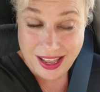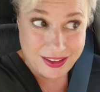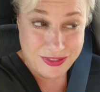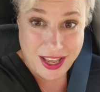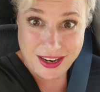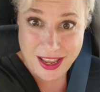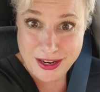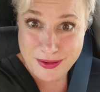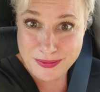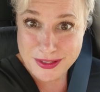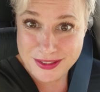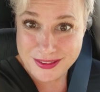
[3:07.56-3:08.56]
I've got
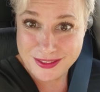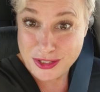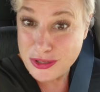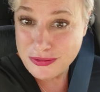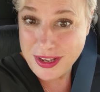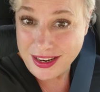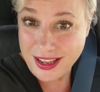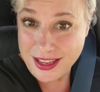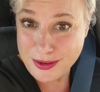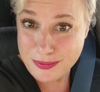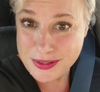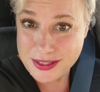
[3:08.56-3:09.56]
items. You've got
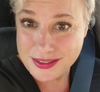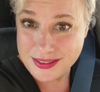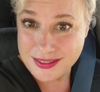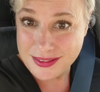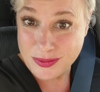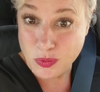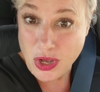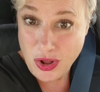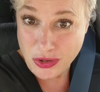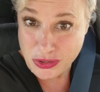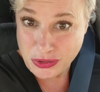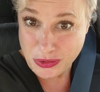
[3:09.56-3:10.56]
items. We
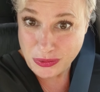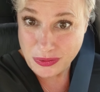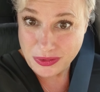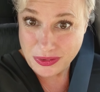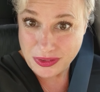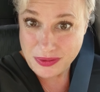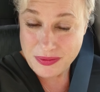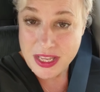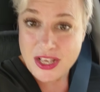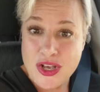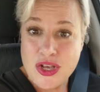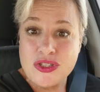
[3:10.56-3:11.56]
all do.
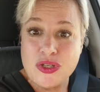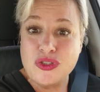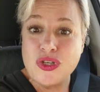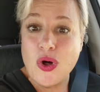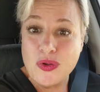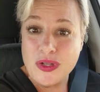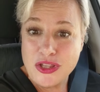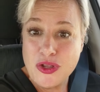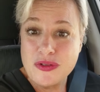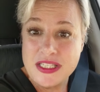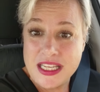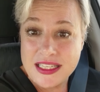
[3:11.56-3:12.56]
So don't let
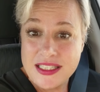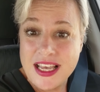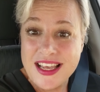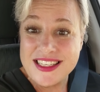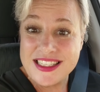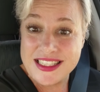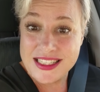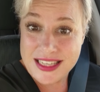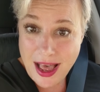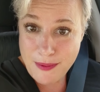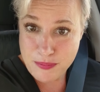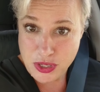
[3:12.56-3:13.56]
those things
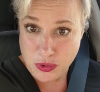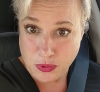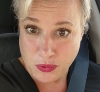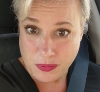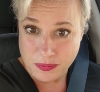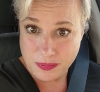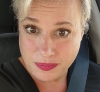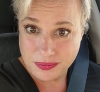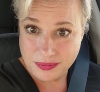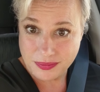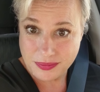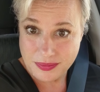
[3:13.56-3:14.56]
stop you.
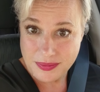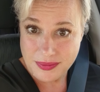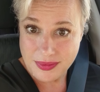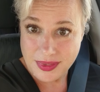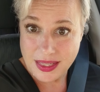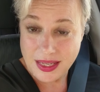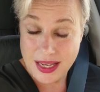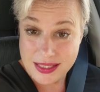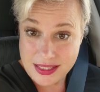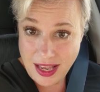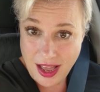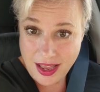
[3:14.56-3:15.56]

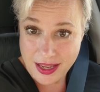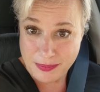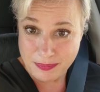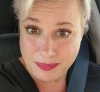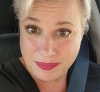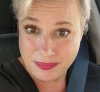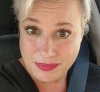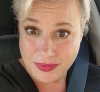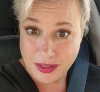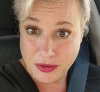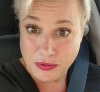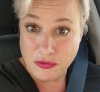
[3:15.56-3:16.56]
It's time.
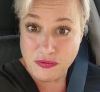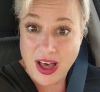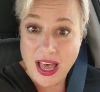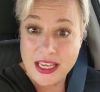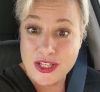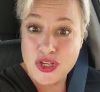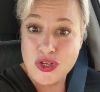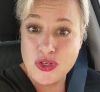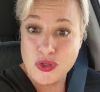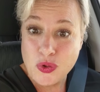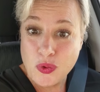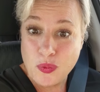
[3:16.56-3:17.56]
Find
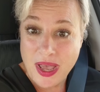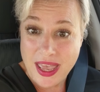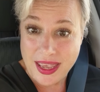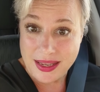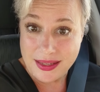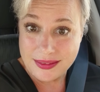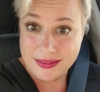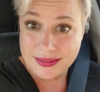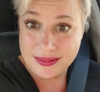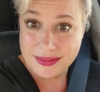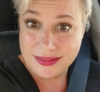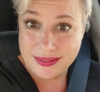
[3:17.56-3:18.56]
your way.
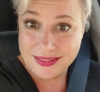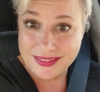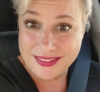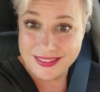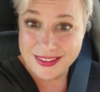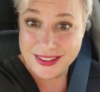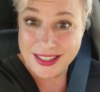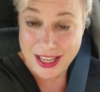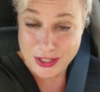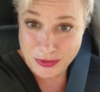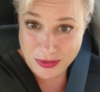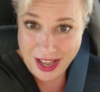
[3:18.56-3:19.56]

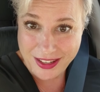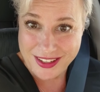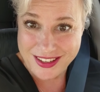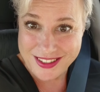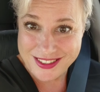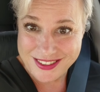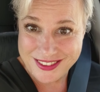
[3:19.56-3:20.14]
And you've got this.